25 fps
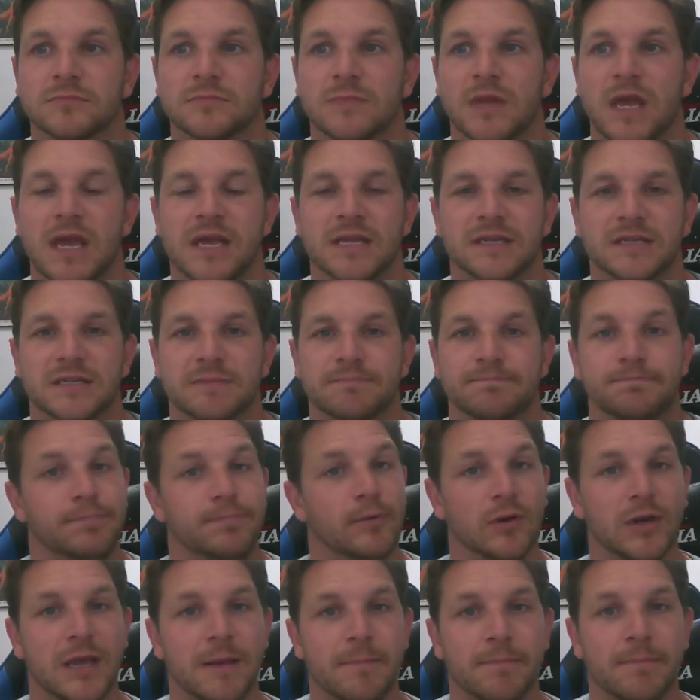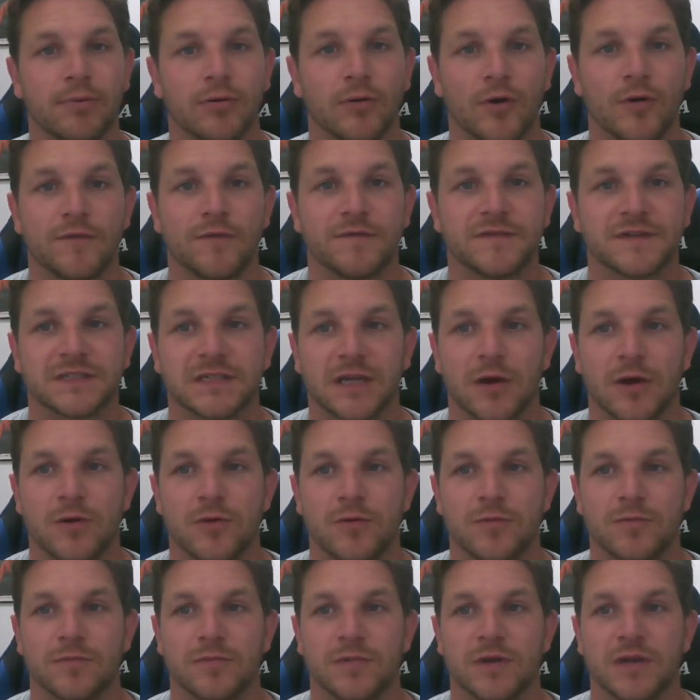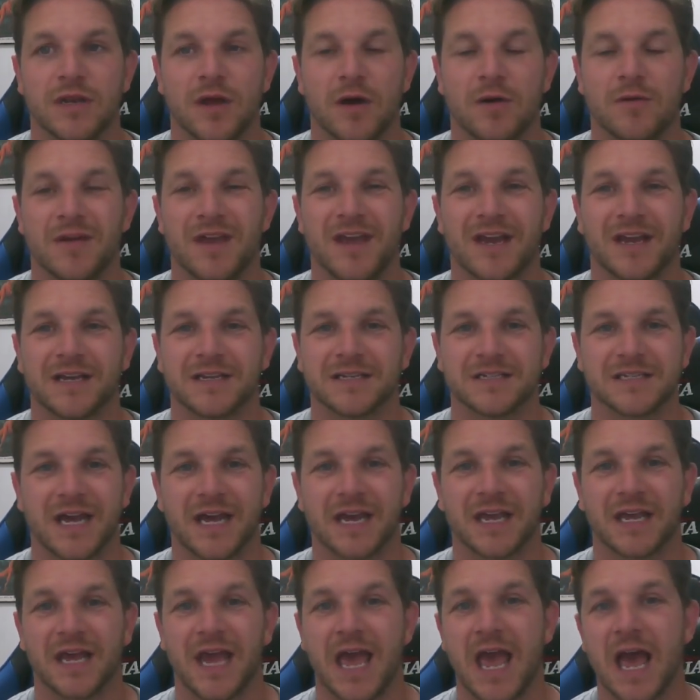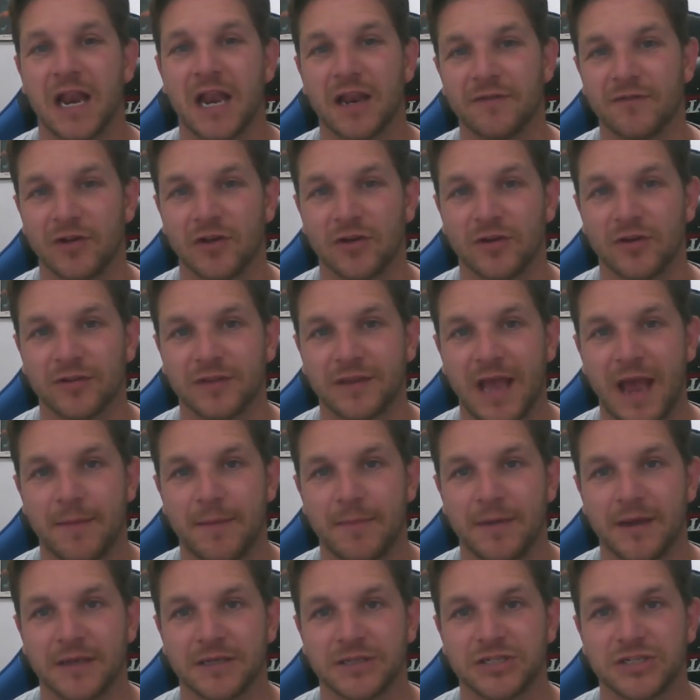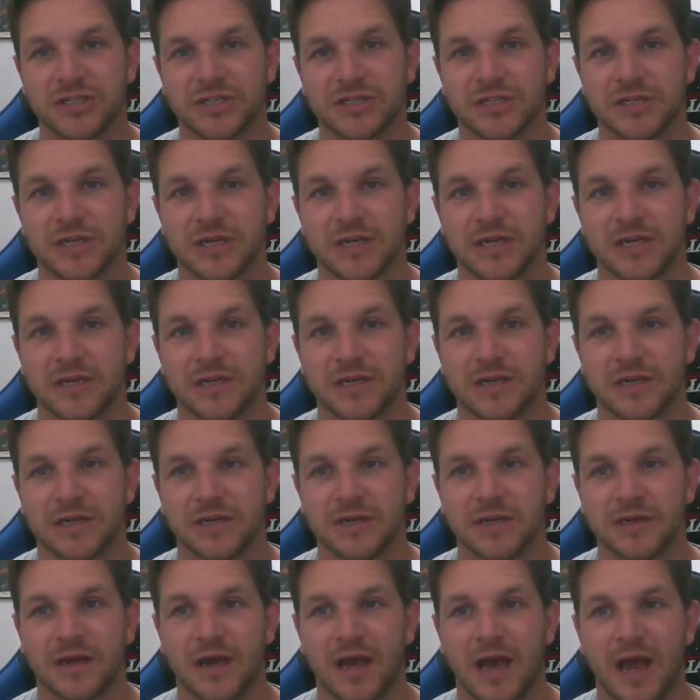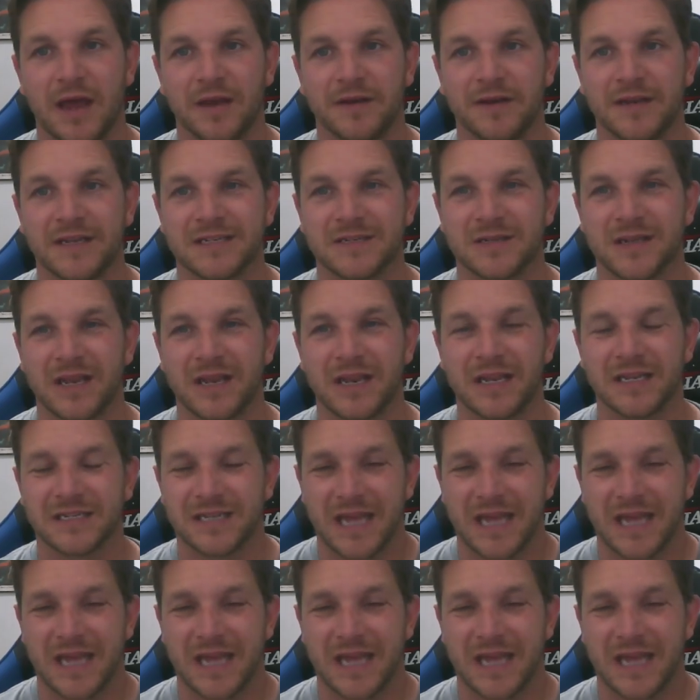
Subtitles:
It's bulletproof, so it can take a hell of a lot of damage, and it's